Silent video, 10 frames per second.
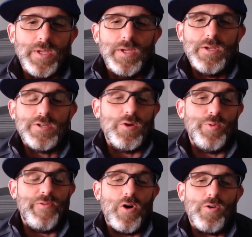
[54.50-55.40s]
So
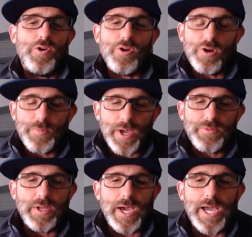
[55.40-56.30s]
we've all heard about
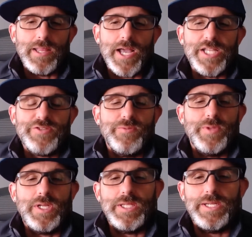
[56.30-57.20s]
the guidelines from
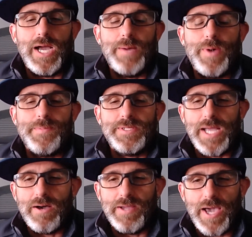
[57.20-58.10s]
the Clean ABAP
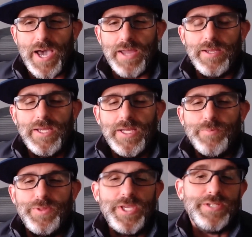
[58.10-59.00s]
Style Guide,
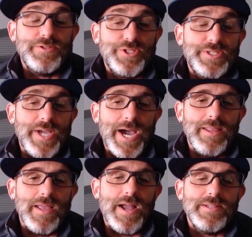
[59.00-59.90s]
but these are just
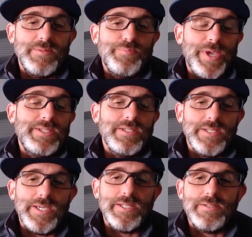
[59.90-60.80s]
guidelines, and
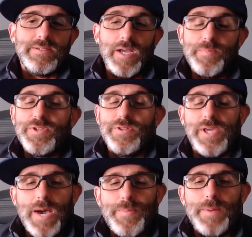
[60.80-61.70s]
basically it's up to the
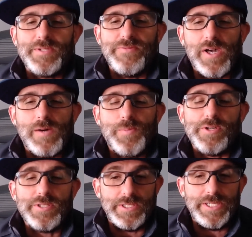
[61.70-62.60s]
ABAP developer
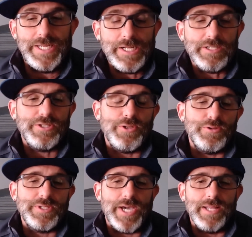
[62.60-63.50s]
to adhere to
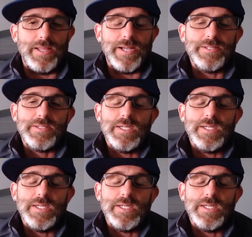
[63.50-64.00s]
those guidelines.